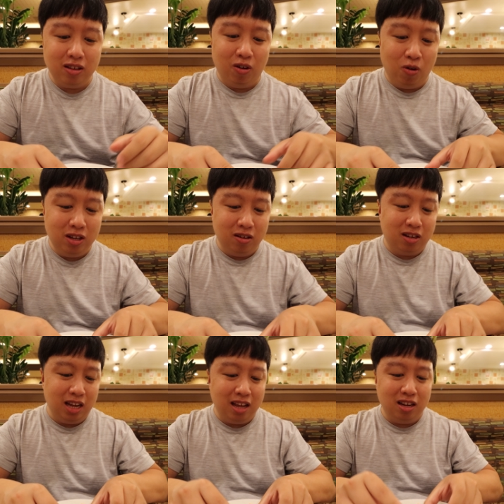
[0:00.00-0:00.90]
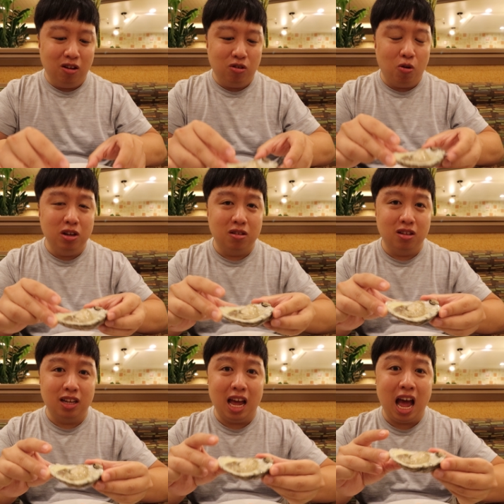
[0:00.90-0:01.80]
out the oysters, because as you know, the oysters
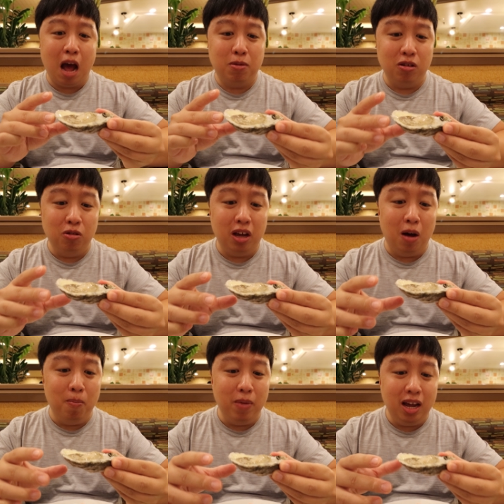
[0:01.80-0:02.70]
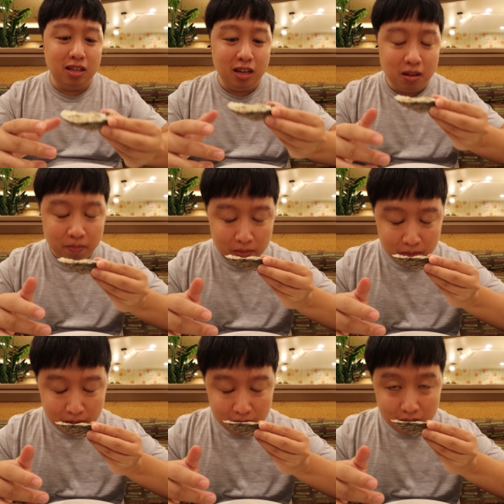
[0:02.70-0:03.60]
look absolutely amazing.
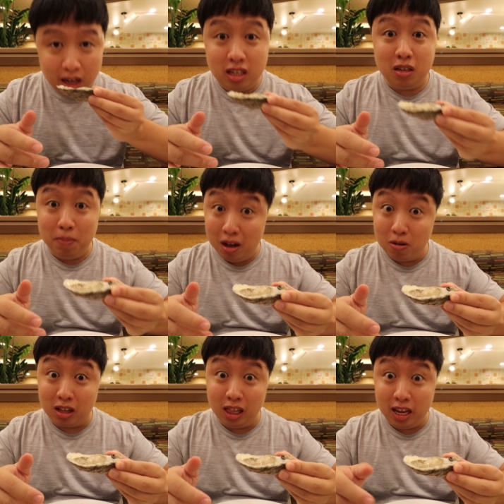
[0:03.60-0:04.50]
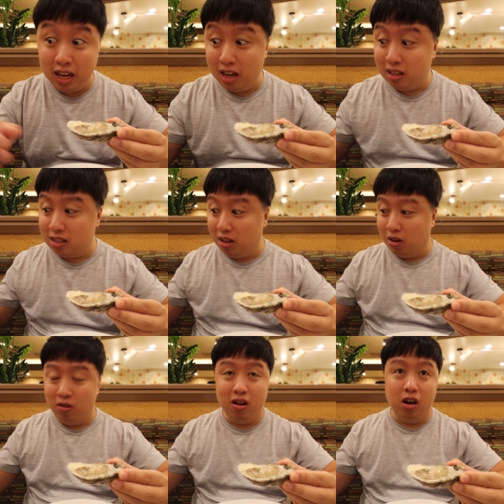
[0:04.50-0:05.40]
They smell clean,
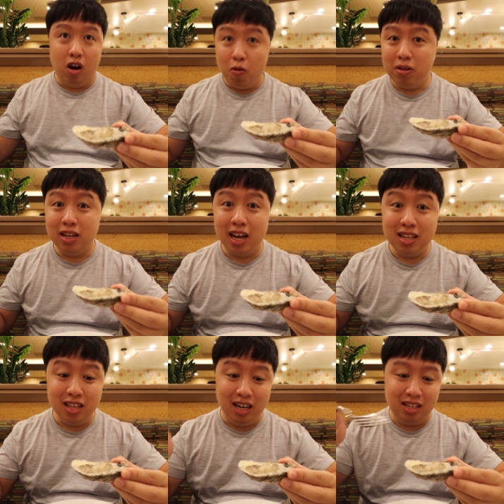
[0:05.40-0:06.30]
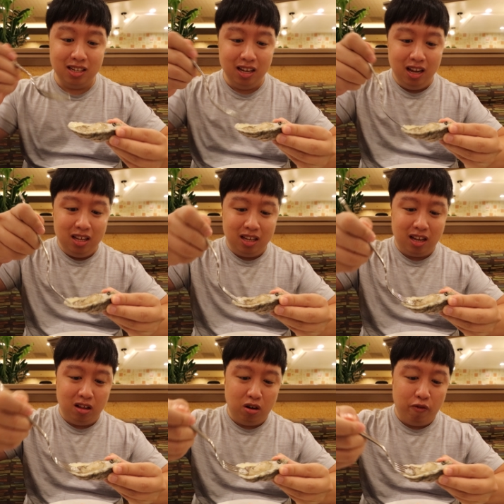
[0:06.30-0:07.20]
so hopefully it tastes nice. Let's
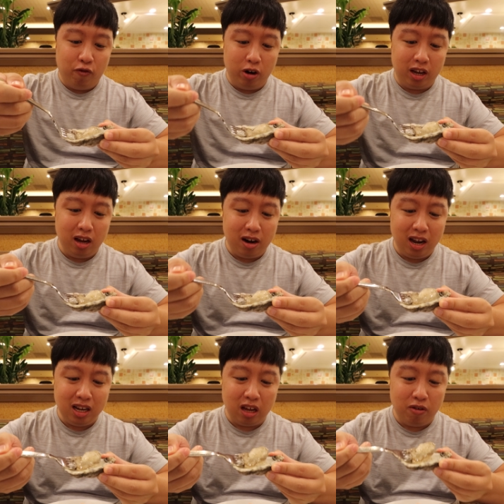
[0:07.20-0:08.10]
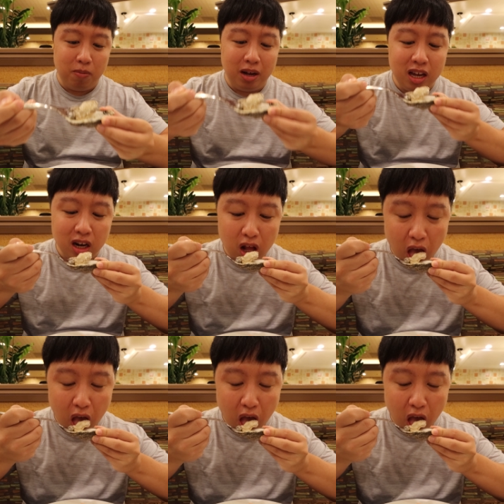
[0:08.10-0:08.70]
get a little fork here and give it a bite.